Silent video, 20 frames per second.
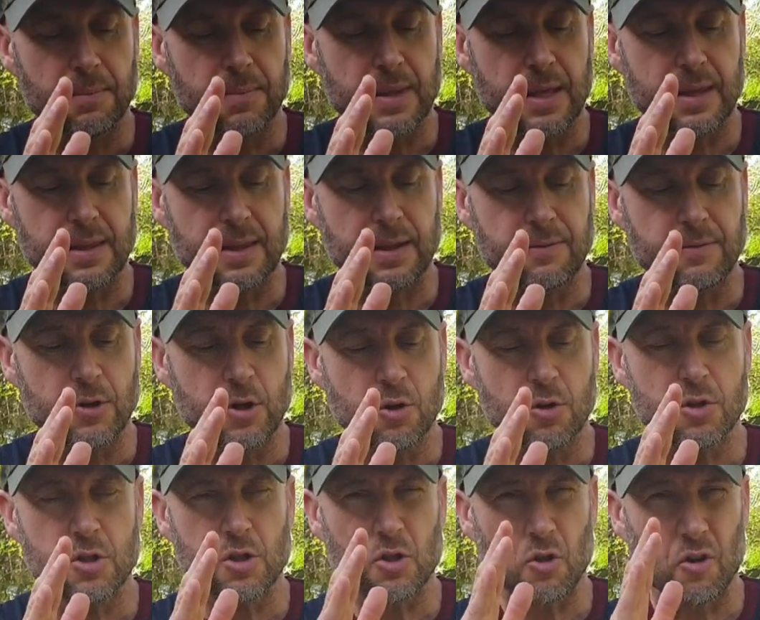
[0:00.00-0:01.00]
that they've
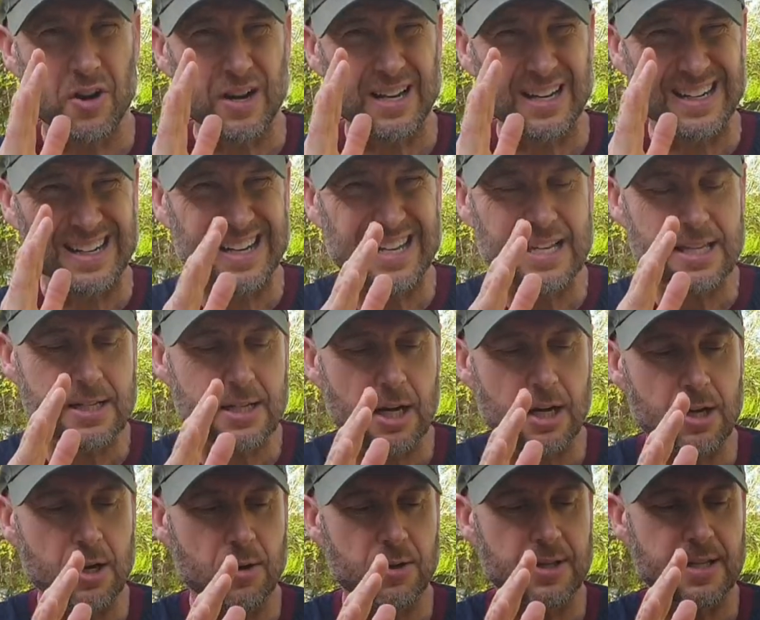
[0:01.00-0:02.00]
used, or at least I
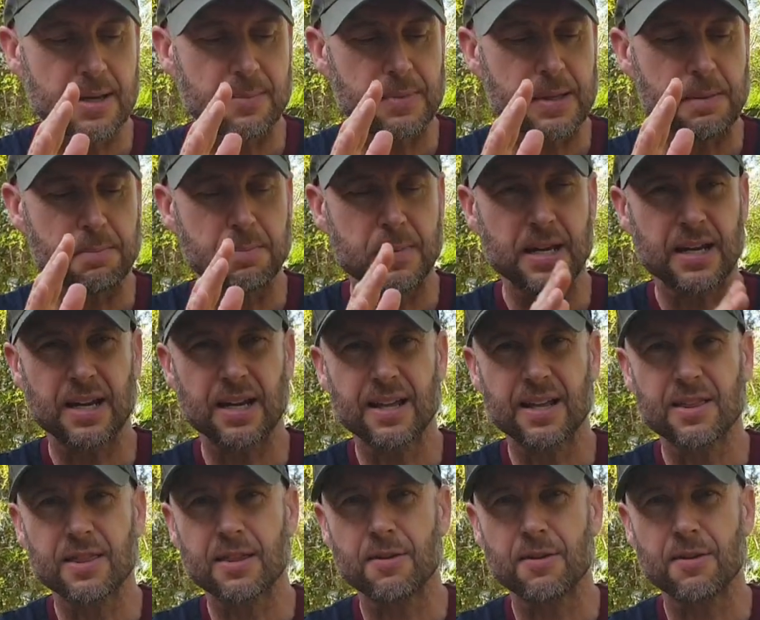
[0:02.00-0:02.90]
know it's something better.